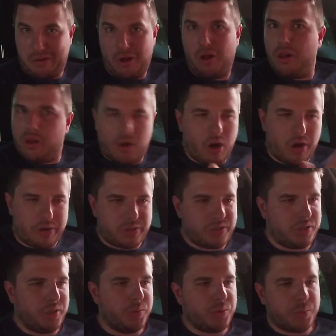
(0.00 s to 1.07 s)
All
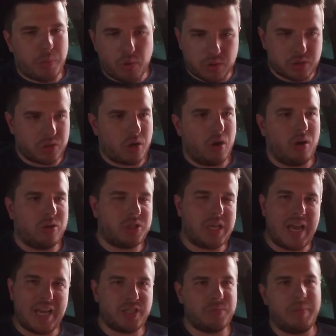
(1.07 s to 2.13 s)
cars. Sports cars,
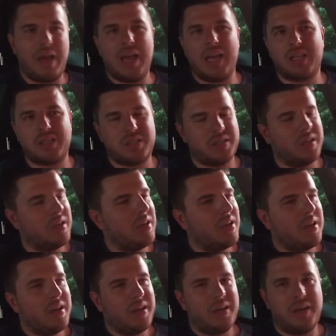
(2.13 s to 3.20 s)
hatchbacks,
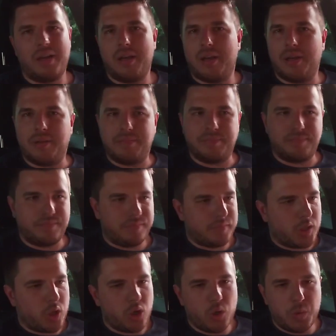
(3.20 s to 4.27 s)

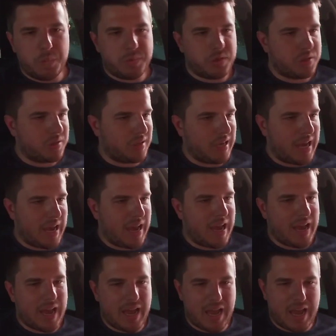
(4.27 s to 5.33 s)
coupes.
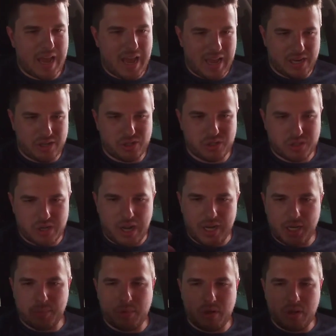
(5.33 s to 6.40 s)
I just
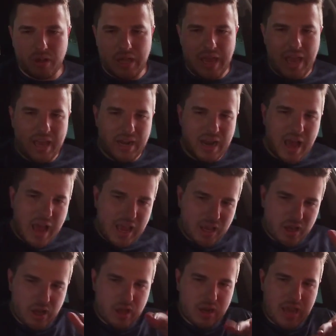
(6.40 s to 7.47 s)
like them all, and I
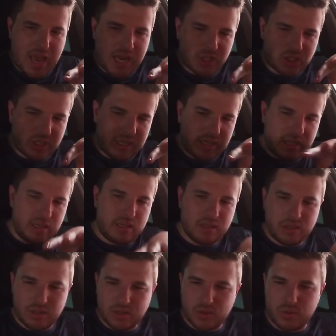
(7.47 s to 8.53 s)
got actually
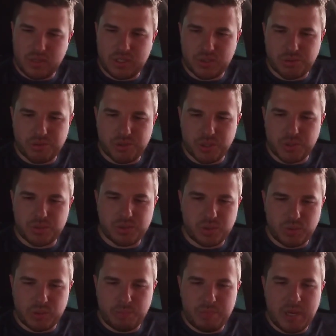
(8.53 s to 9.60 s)
introduced
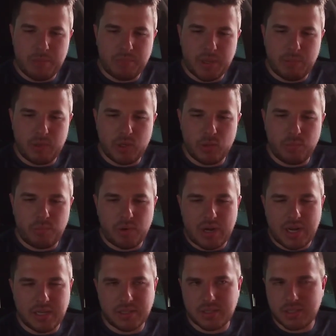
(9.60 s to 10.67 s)
to the BMW
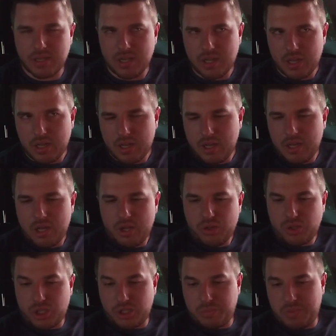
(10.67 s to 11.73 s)
brand
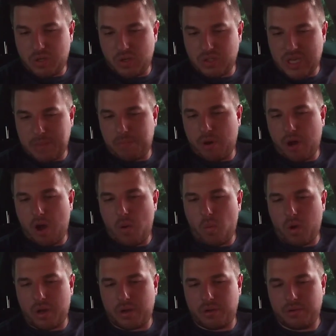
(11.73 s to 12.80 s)
just because I bought
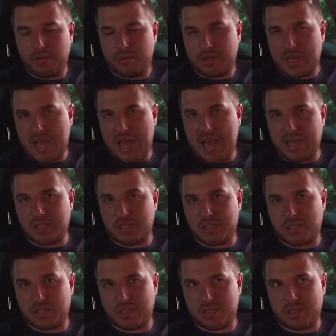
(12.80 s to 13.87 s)
one
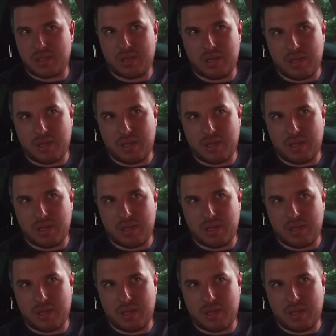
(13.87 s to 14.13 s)
as